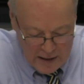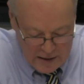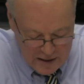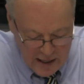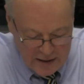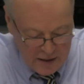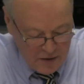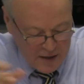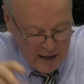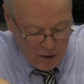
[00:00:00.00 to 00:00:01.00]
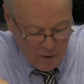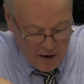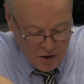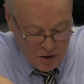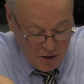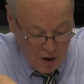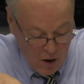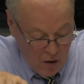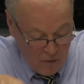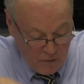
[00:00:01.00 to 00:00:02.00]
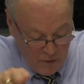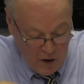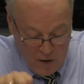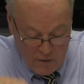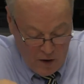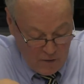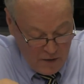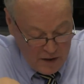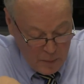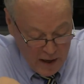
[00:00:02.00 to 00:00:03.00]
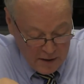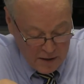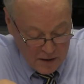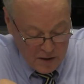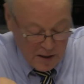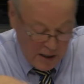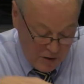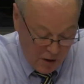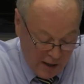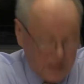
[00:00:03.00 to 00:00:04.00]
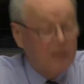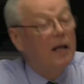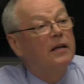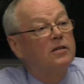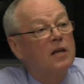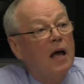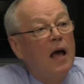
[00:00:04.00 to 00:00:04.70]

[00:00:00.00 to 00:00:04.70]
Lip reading: stated in the Declaration of Independence in the United States